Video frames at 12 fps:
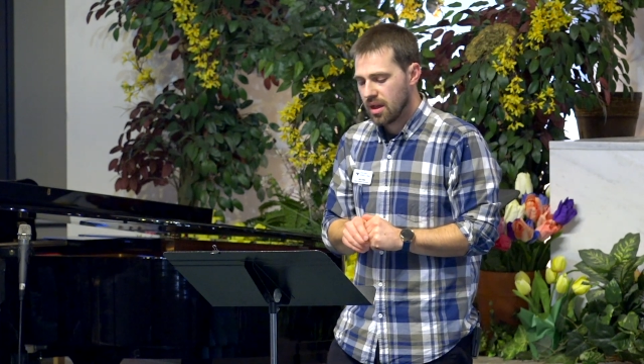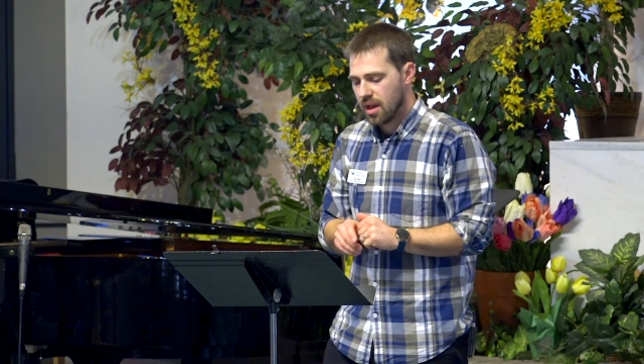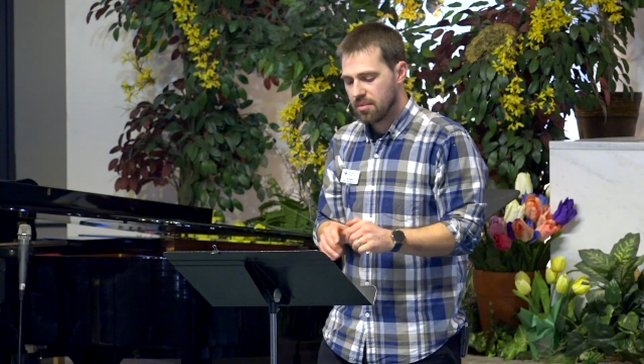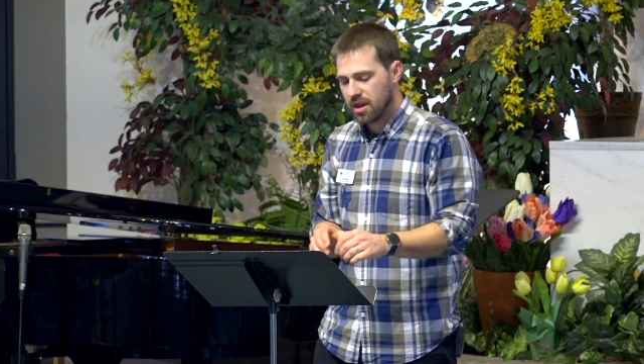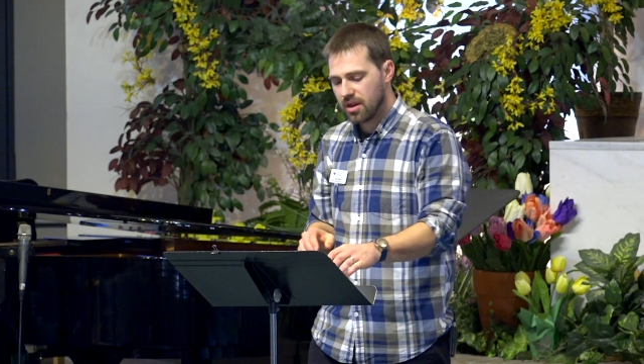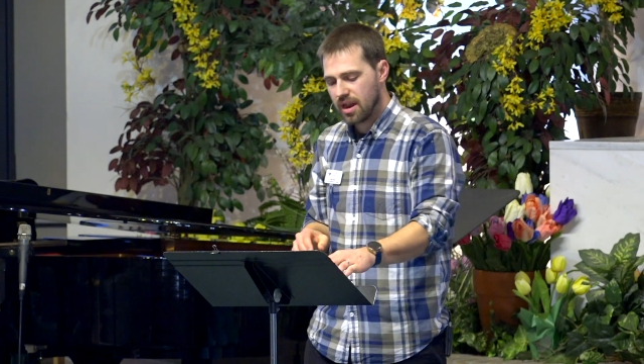
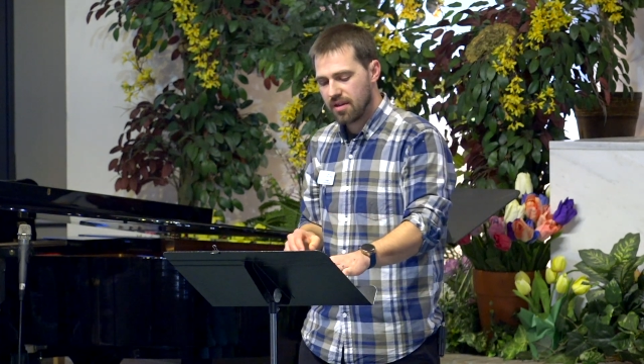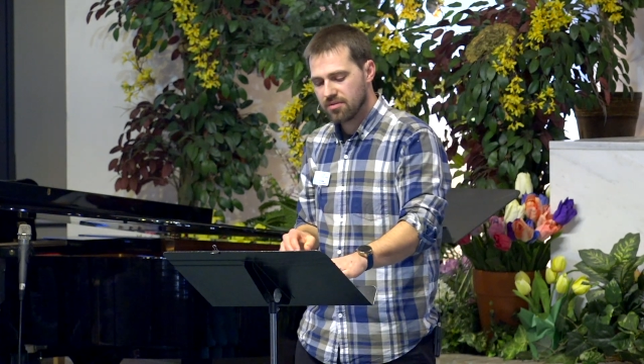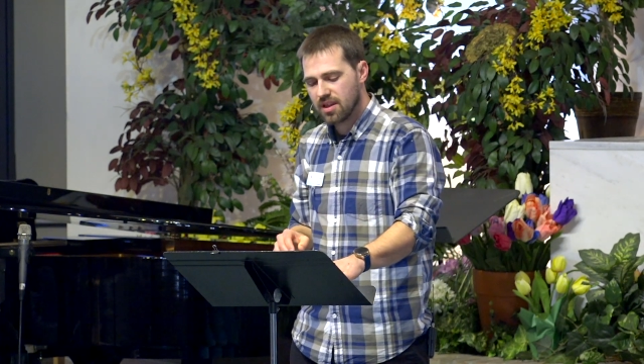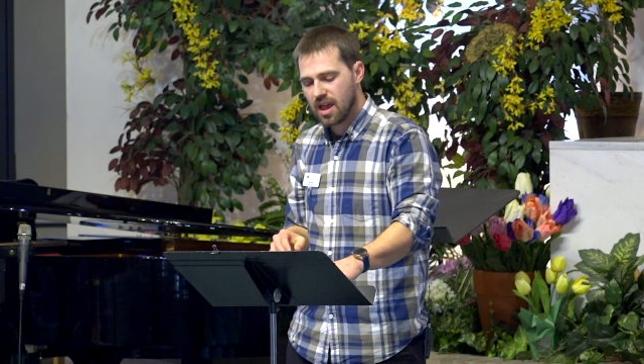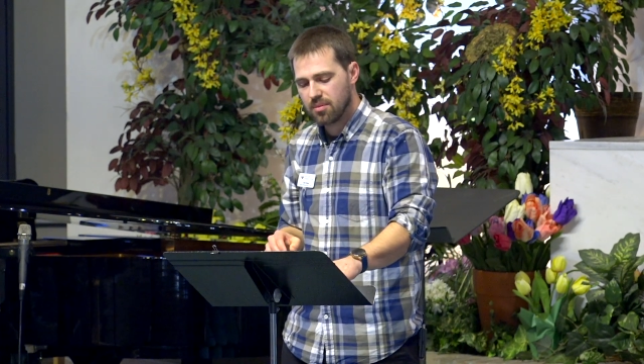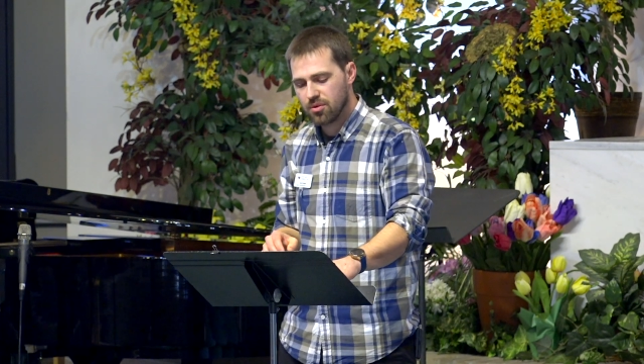I'm not going to
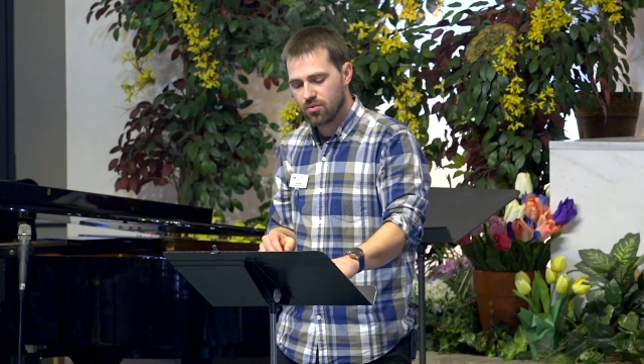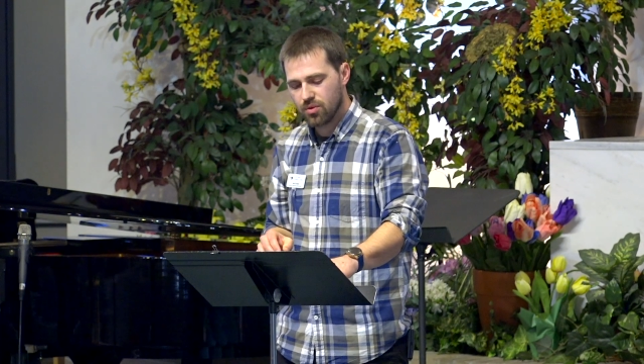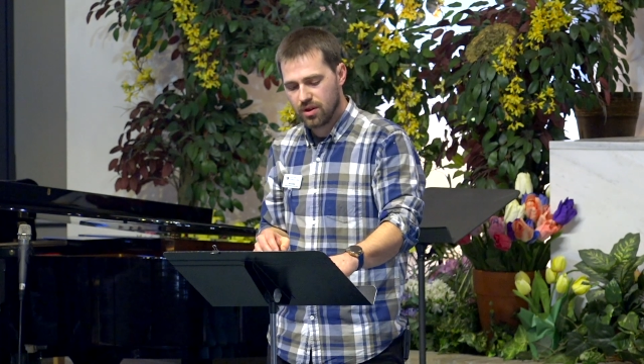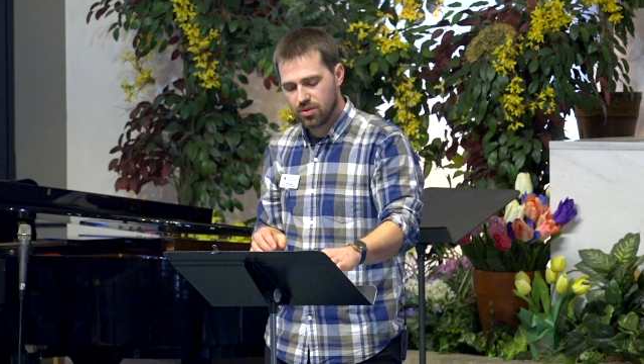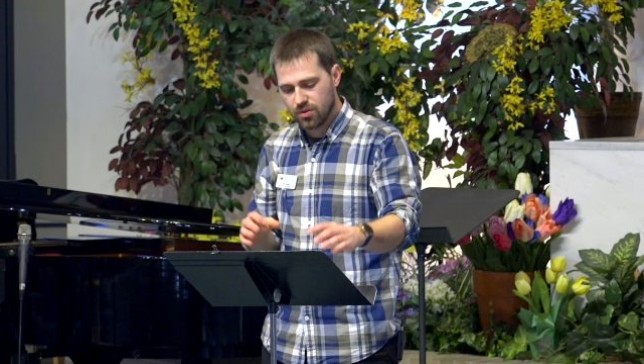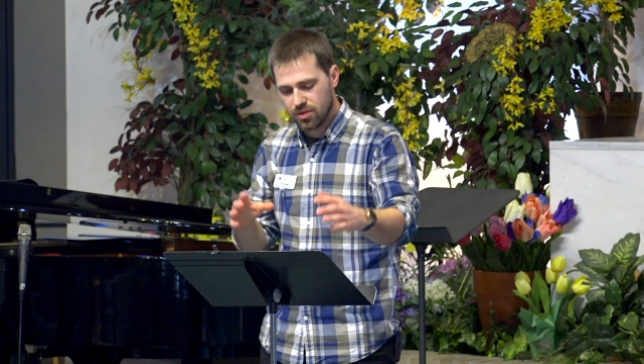have time to
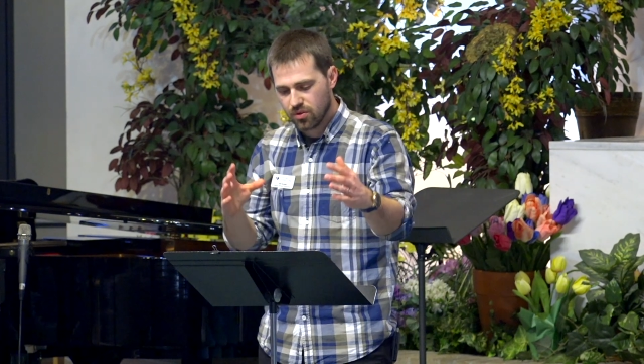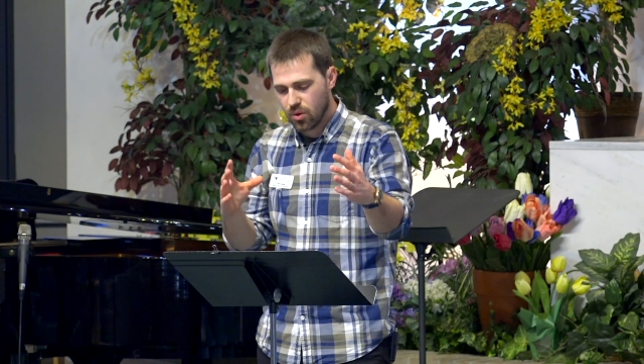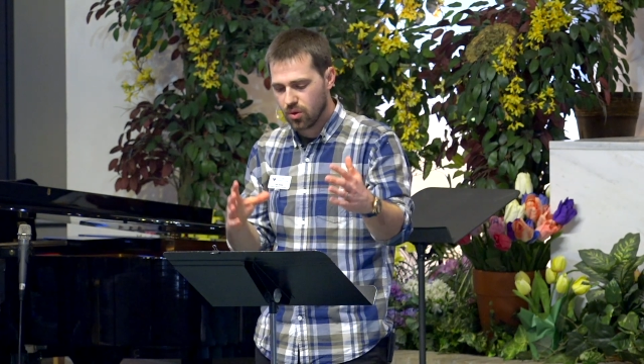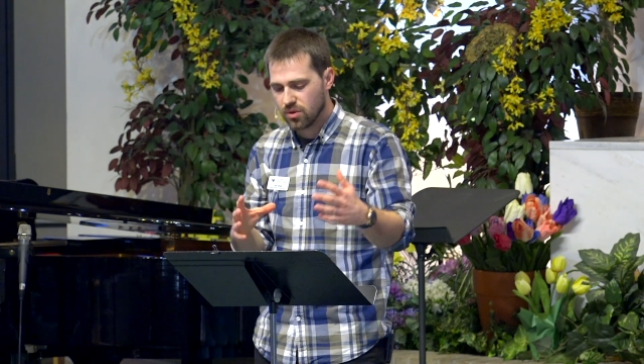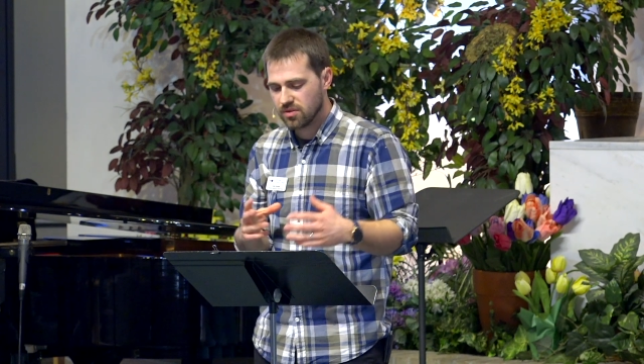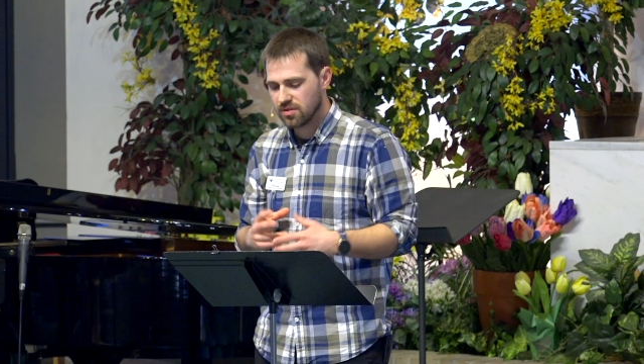read through this
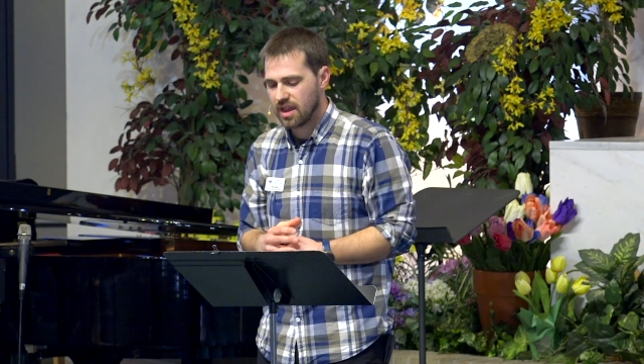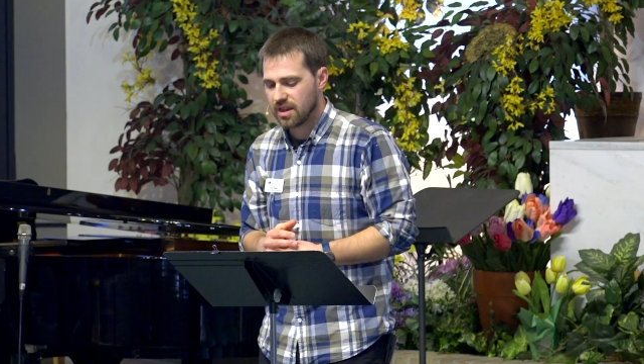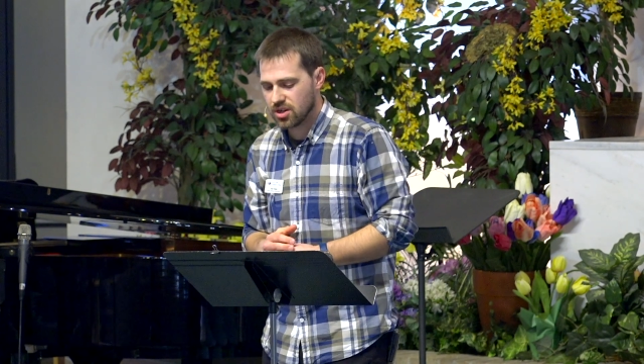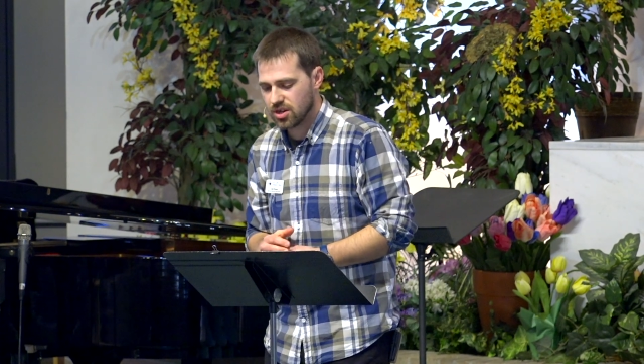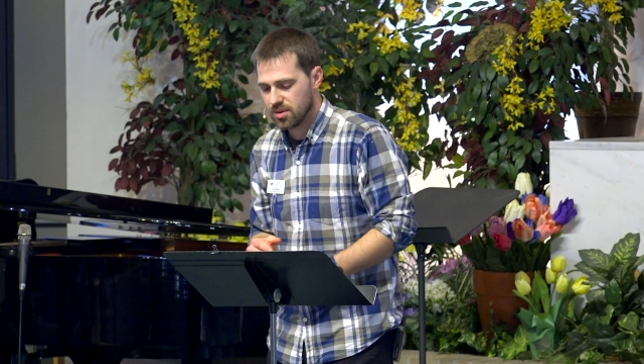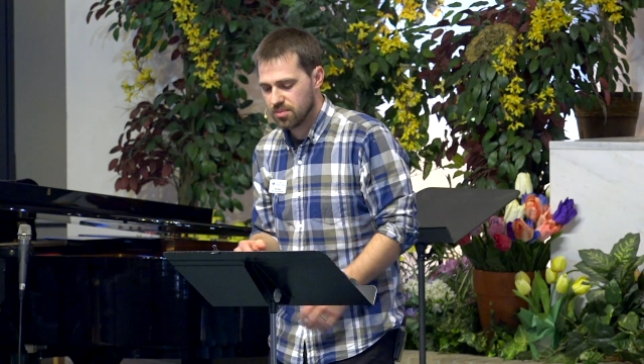whole
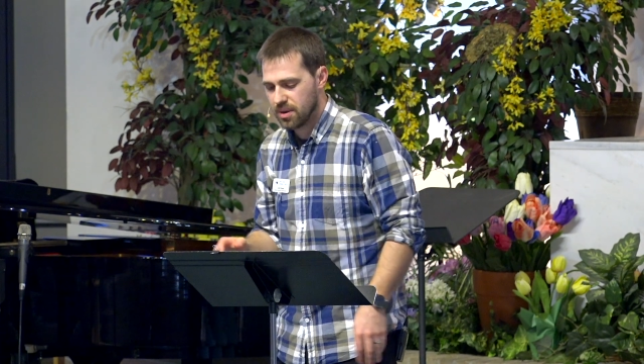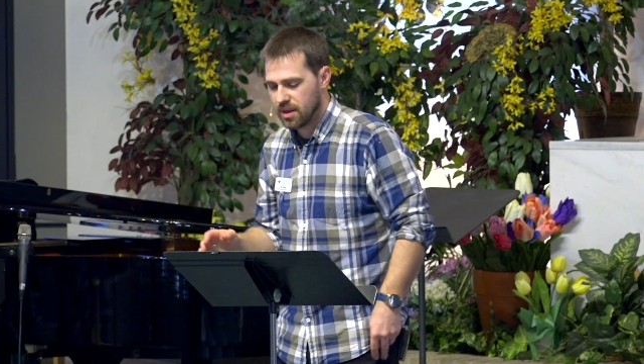section,